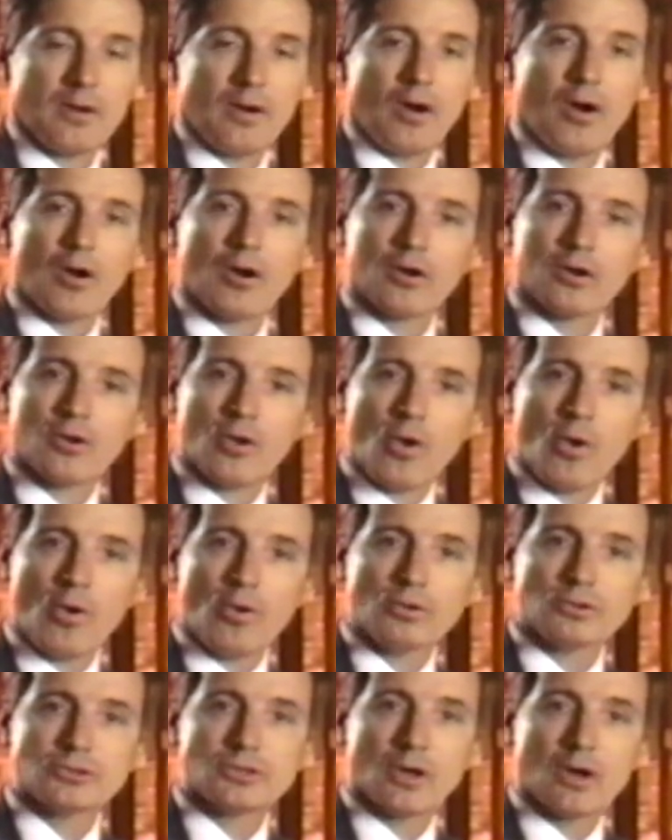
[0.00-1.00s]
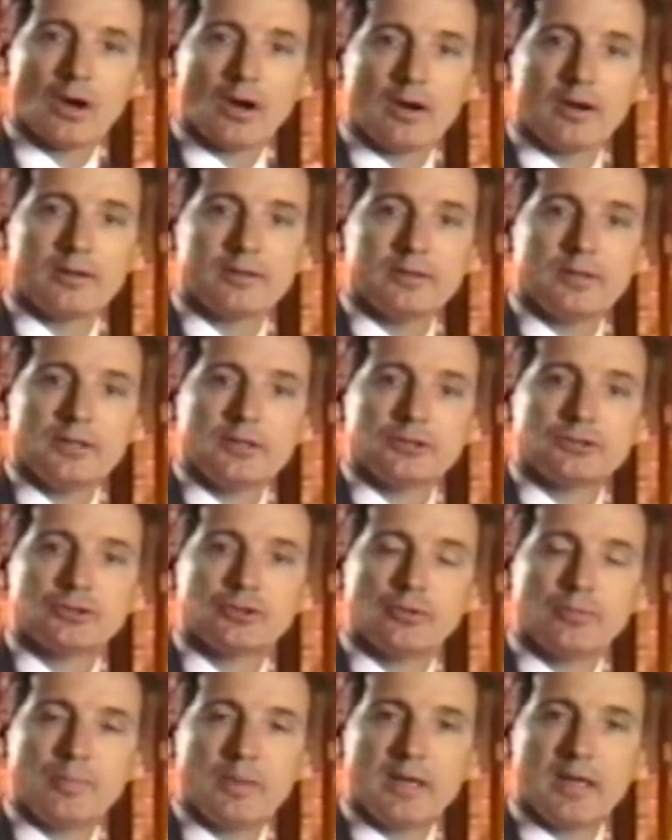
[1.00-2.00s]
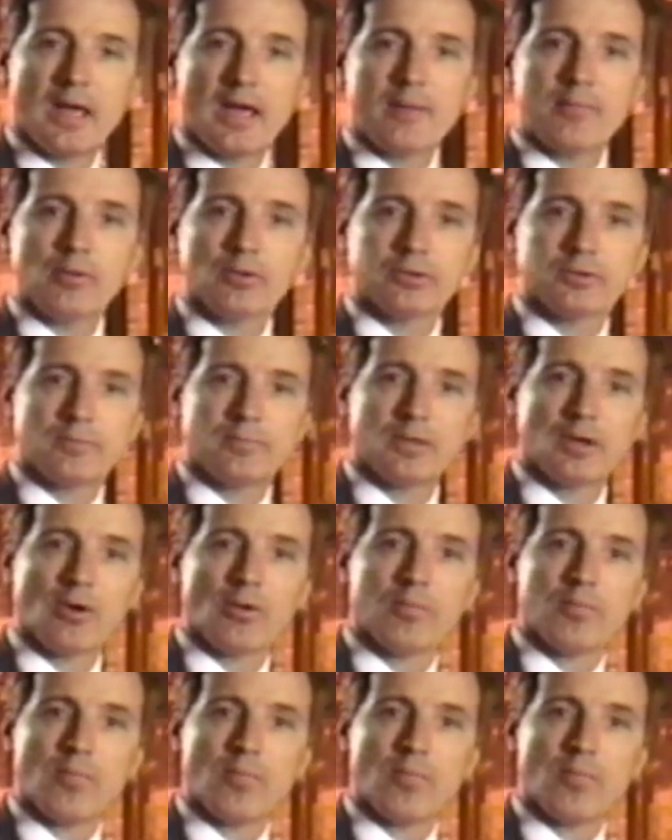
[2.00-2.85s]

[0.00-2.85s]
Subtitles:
Our goals are to be able to build